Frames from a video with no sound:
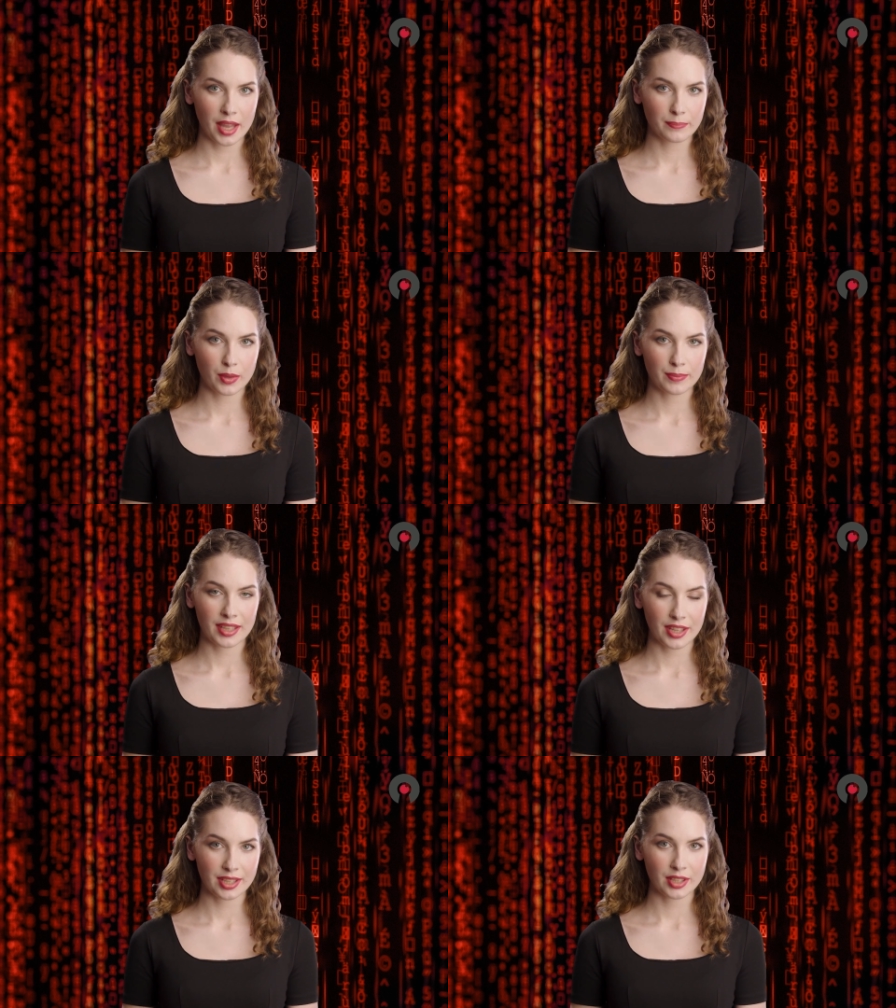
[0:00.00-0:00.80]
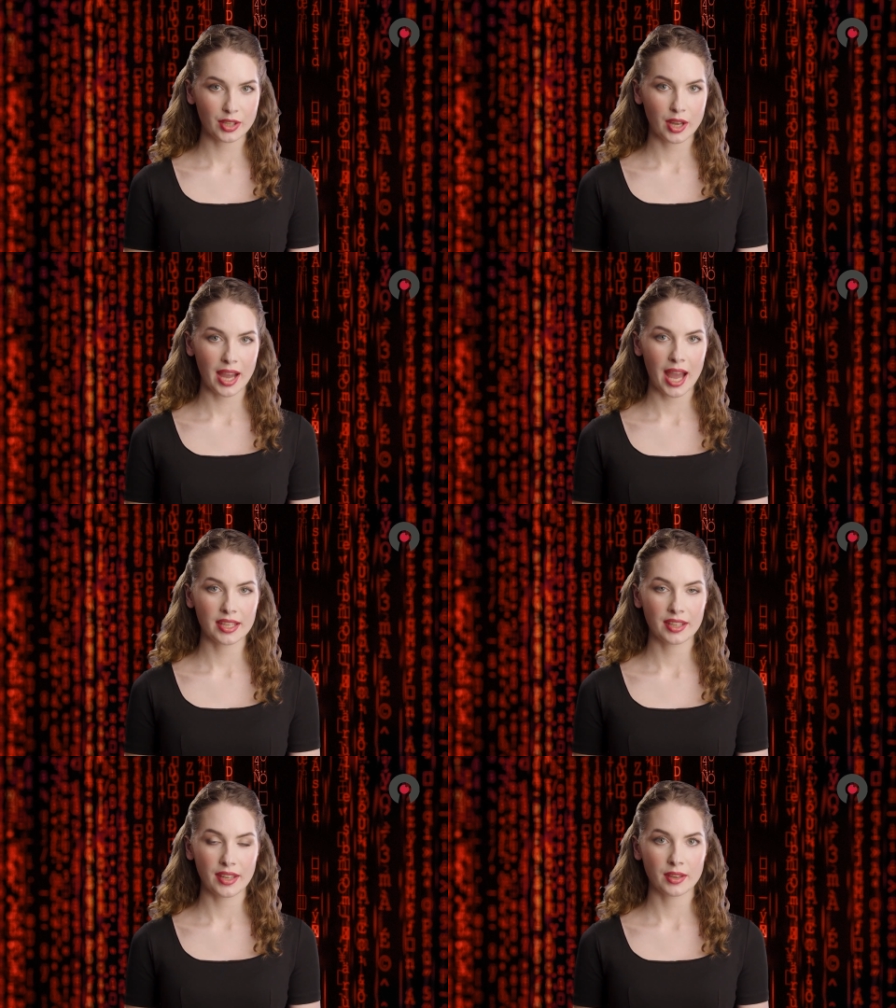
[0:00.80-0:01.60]
implementing strong
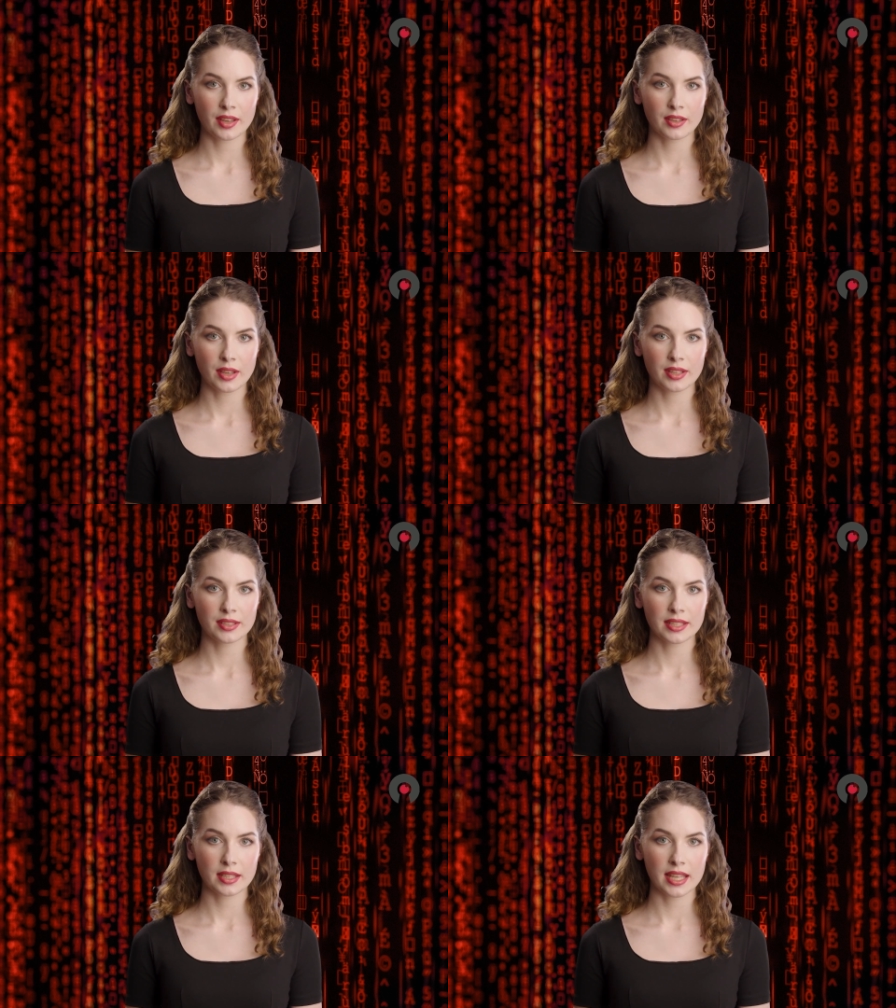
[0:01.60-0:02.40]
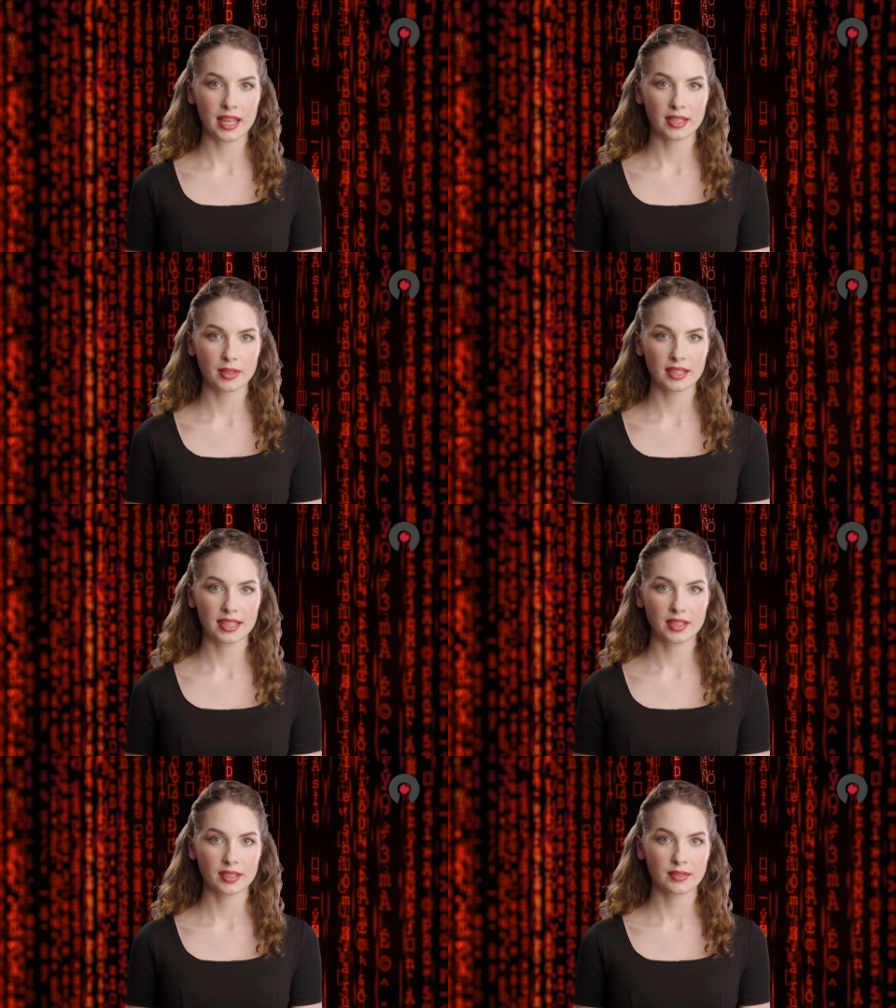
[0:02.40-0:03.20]
access controls,
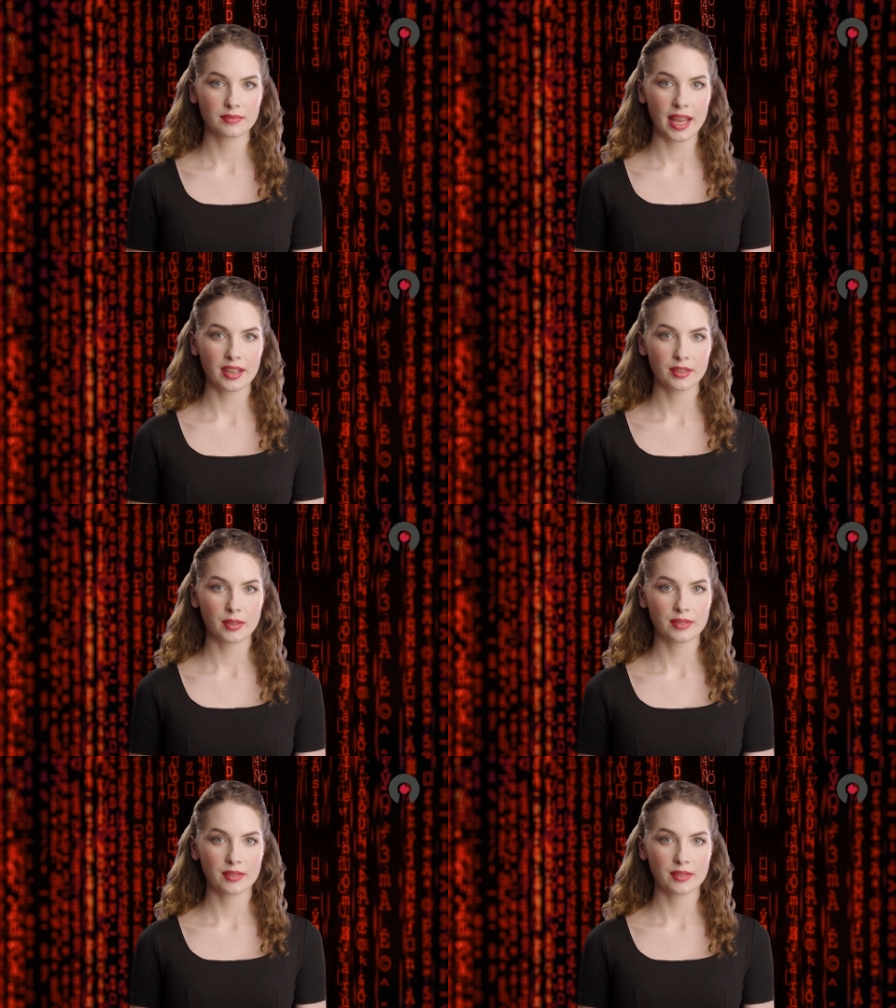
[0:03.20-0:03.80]
including two-factor